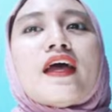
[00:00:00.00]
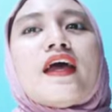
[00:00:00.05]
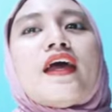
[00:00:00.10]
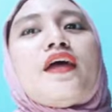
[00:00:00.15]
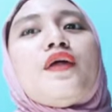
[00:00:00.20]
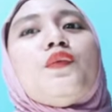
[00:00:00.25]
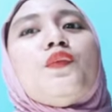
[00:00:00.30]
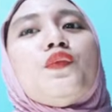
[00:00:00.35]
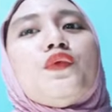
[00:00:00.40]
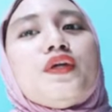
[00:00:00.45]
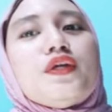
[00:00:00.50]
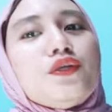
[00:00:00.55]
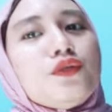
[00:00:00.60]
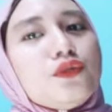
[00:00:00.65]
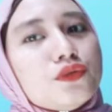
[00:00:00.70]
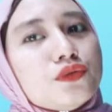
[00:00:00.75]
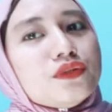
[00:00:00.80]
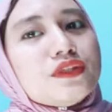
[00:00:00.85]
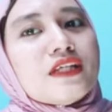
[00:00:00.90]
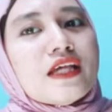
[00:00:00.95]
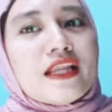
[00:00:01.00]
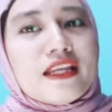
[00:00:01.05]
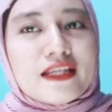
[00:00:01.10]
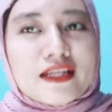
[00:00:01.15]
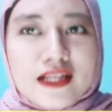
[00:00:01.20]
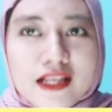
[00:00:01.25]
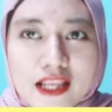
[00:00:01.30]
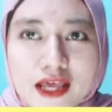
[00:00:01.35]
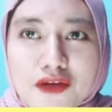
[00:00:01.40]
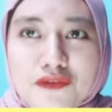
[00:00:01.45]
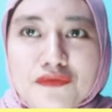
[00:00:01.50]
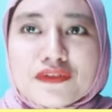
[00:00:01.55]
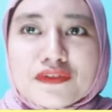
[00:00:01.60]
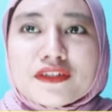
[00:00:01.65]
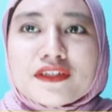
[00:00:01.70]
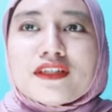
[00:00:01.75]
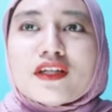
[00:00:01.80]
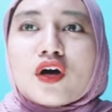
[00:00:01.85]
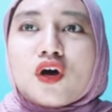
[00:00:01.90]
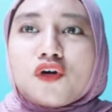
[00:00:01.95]
and reduce the
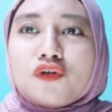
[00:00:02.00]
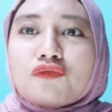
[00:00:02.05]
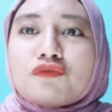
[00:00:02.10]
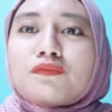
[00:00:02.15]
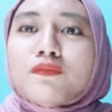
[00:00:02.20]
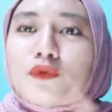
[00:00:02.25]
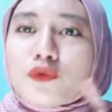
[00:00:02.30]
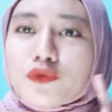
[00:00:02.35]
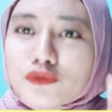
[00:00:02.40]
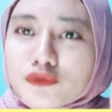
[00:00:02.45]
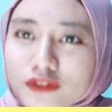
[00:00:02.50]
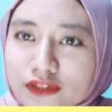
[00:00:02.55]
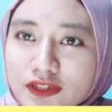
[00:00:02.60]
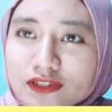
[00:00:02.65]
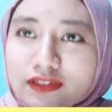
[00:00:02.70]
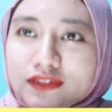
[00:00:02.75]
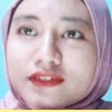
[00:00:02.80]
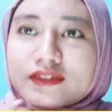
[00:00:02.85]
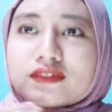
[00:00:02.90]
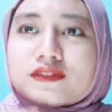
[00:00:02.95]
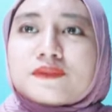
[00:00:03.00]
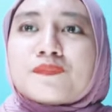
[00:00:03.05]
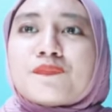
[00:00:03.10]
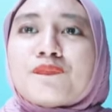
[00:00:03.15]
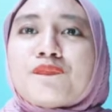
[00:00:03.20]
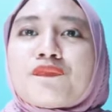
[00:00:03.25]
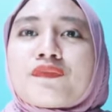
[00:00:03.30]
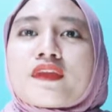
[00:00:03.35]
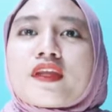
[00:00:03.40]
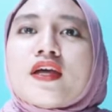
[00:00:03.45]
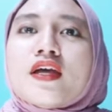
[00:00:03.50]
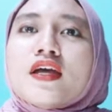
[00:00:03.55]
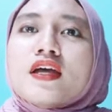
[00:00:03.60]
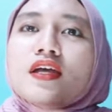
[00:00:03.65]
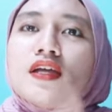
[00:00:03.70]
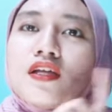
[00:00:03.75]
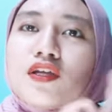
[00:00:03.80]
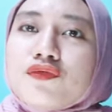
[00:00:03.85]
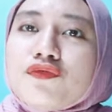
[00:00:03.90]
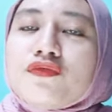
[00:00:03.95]
level of pollutants.
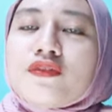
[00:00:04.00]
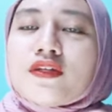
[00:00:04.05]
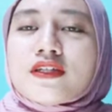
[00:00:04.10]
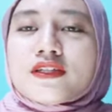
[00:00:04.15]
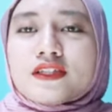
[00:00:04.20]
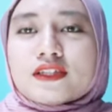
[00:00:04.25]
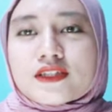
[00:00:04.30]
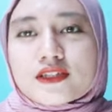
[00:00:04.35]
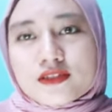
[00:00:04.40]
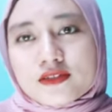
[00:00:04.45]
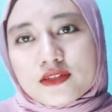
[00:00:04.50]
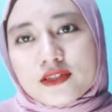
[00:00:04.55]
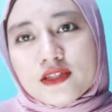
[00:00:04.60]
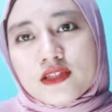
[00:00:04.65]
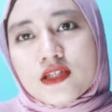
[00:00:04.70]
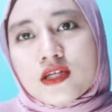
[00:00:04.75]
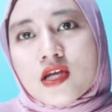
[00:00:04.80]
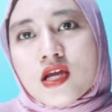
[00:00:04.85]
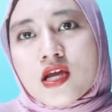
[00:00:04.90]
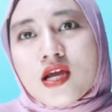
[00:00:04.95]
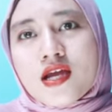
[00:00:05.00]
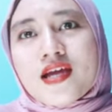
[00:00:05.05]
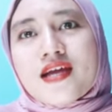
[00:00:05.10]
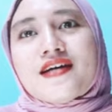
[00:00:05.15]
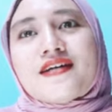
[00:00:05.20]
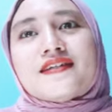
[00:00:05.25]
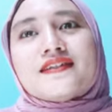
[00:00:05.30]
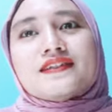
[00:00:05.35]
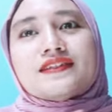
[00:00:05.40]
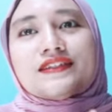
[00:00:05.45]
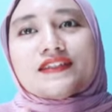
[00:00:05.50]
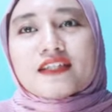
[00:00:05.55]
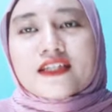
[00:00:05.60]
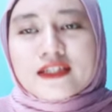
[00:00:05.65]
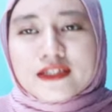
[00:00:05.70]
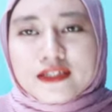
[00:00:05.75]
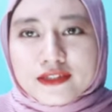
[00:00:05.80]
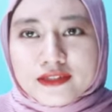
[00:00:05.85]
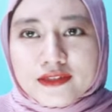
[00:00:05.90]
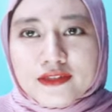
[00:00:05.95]
If necessary, a
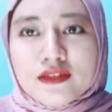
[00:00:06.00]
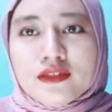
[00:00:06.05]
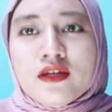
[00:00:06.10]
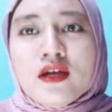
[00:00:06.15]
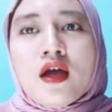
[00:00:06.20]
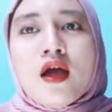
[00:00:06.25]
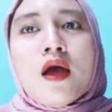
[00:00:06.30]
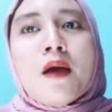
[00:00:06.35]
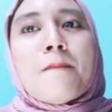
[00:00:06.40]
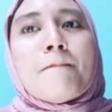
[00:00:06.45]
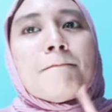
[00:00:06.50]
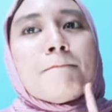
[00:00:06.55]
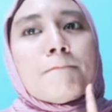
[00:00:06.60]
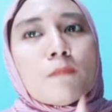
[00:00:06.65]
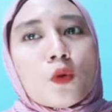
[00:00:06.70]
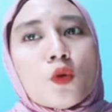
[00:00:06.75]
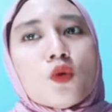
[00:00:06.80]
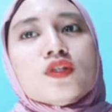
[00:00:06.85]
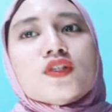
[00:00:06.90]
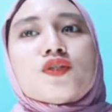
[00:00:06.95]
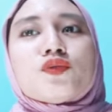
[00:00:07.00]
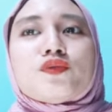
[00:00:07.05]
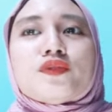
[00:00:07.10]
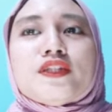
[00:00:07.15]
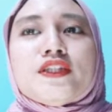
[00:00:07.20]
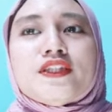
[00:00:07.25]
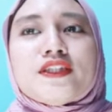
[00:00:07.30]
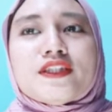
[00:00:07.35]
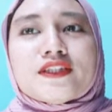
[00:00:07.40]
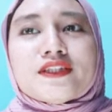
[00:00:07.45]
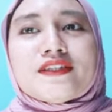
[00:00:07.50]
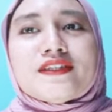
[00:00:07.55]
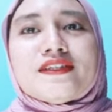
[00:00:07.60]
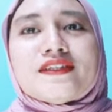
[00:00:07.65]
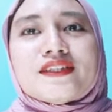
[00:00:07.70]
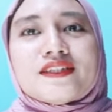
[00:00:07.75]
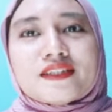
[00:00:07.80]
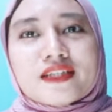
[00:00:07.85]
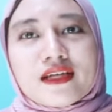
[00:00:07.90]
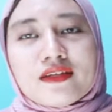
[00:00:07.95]
second, more stringent
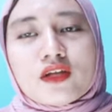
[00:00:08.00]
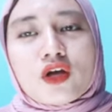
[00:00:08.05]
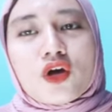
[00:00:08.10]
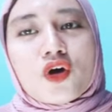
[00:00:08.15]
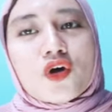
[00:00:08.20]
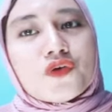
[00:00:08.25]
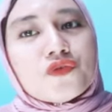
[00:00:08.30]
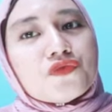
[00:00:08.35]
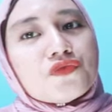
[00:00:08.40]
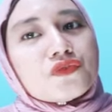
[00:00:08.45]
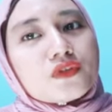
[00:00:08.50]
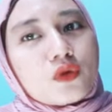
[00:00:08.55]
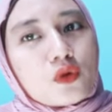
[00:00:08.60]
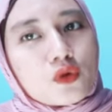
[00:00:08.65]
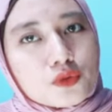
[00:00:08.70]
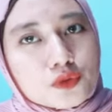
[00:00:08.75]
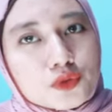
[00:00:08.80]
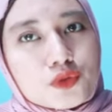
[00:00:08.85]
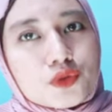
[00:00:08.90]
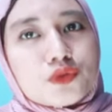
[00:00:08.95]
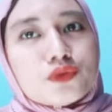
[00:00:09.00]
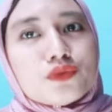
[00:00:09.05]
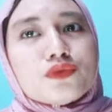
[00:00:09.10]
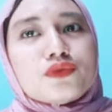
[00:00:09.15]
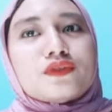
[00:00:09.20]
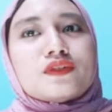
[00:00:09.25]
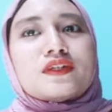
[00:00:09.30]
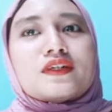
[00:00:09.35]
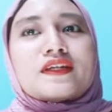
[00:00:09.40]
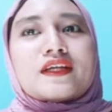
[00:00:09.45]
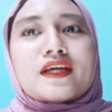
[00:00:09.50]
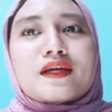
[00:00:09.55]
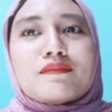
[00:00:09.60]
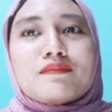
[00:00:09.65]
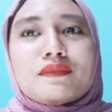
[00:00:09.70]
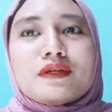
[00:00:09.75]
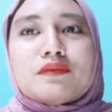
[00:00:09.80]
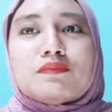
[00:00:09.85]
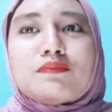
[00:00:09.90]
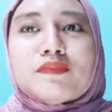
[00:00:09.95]
set of controls can
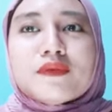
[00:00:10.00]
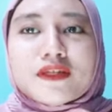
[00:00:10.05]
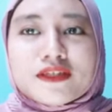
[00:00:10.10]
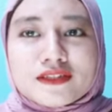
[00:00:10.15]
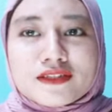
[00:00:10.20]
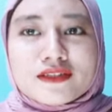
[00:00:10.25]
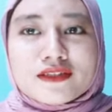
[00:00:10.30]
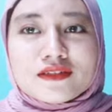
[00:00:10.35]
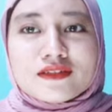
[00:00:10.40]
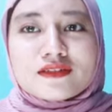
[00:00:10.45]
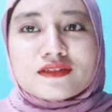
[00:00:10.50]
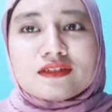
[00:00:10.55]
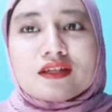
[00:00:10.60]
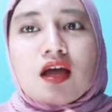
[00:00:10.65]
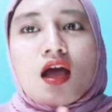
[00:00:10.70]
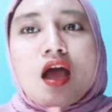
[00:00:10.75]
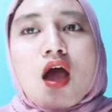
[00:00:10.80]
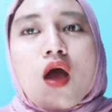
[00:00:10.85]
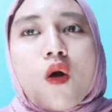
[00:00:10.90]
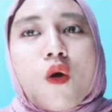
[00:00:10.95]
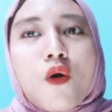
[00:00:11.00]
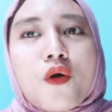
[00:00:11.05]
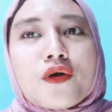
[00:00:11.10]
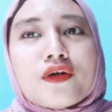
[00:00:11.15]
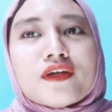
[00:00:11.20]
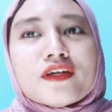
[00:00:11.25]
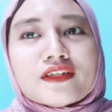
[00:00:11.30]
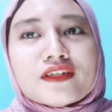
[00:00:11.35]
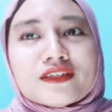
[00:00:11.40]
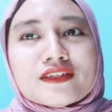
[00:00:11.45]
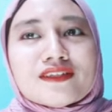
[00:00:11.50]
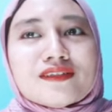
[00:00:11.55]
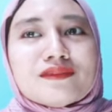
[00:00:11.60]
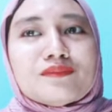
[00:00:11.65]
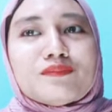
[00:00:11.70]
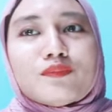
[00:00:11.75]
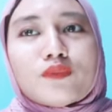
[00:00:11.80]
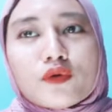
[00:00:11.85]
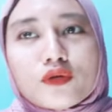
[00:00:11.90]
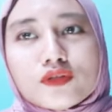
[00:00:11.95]
be placed on a
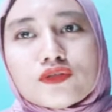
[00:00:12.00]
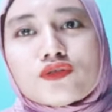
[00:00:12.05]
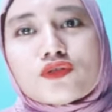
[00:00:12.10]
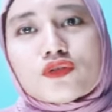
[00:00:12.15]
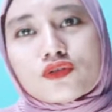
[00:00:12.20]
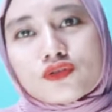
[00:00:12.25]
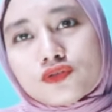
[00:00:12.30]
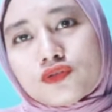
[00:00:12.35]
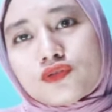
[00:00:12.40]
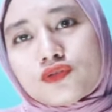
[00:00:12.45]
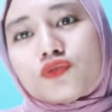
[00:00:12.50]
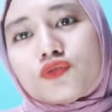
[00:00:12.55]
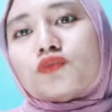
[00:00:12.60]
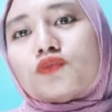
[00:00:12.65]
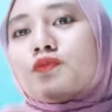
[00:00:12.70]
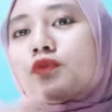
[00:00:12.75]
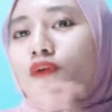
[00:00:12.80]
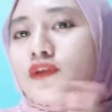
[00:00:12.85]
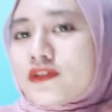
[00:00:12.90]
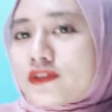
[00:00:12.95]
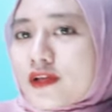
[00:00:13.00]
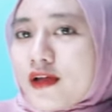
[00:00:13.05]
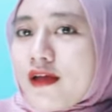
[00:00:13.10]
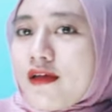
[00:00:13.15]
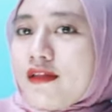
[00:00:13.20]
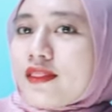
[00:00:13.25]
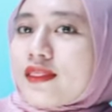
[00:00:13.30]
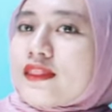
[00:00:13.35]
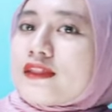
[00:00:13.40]
point source to protect